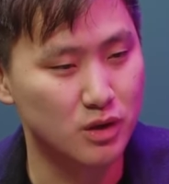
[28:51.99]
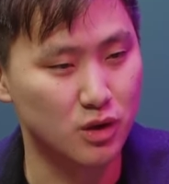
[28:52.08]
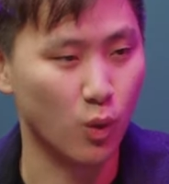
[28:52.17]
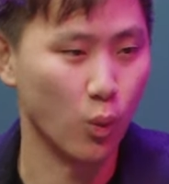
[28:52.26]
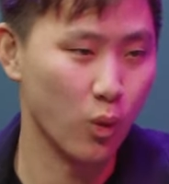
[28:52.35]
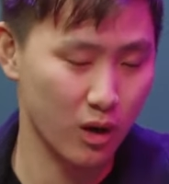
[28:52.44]
you know,
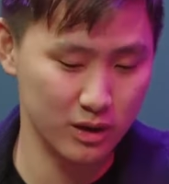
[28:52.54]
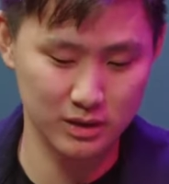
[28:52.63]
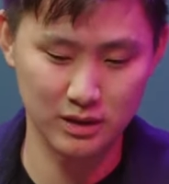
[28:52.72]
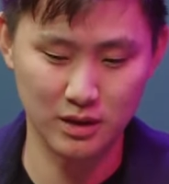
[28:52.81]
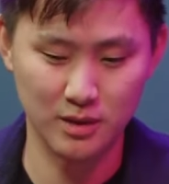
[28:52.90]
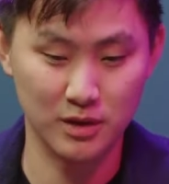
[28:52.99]

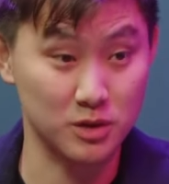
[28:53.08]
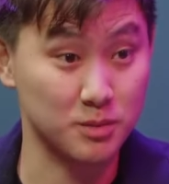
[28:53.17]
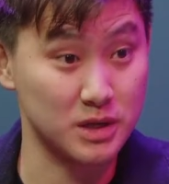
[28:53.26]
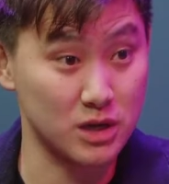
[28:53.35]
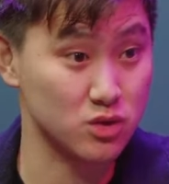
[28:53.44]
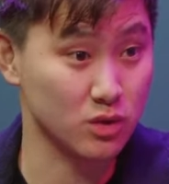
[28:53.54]
what about the
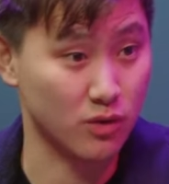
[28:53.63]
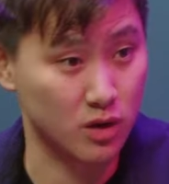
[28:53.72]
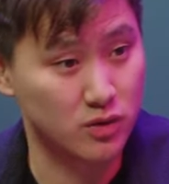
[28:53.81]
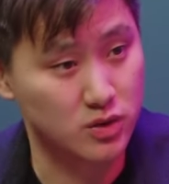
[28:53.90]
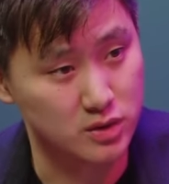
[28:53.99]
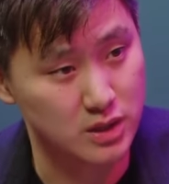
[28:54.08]
potential of
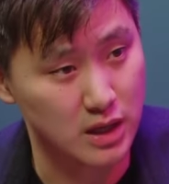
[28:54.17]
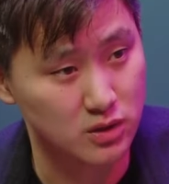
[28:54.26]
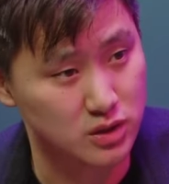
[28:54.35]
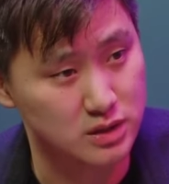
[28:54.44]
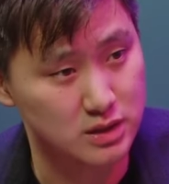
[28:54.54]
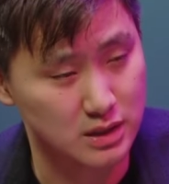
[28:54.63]
artificial
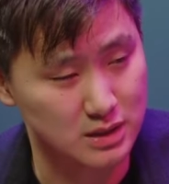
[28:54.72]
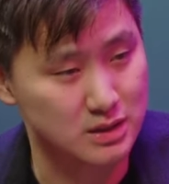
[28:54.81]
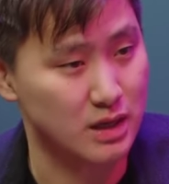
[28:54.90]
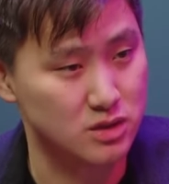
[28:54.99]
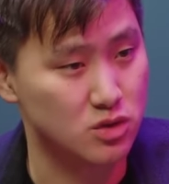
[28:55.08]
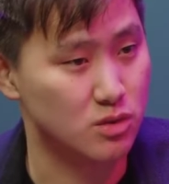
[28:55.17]
intelligence
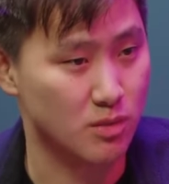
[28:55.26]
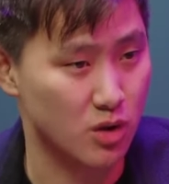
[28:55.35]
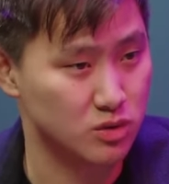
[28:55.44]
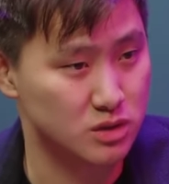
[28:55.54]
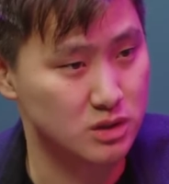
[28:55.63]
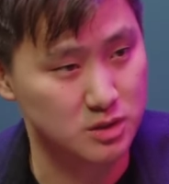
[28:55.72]
excites you the
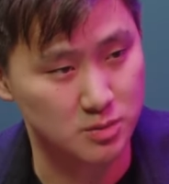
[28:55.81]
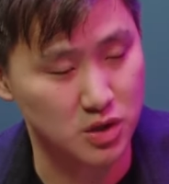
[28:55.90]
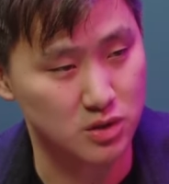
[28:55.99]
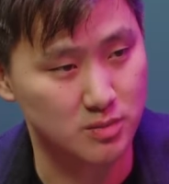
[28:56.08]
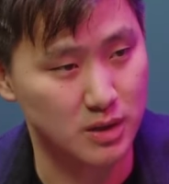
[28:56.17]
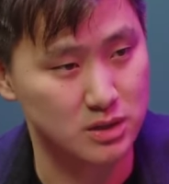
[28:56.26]
most,
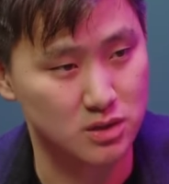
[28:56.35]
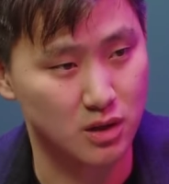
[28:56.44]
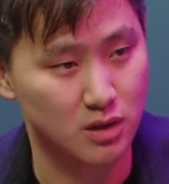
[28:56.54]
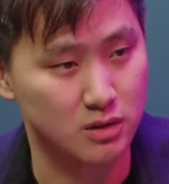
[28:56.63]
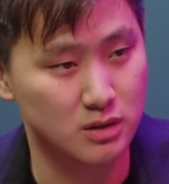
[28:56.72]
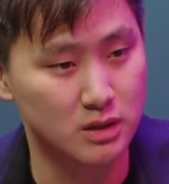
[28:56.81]
especially based
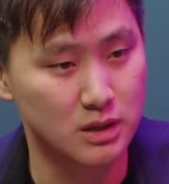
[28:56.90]
on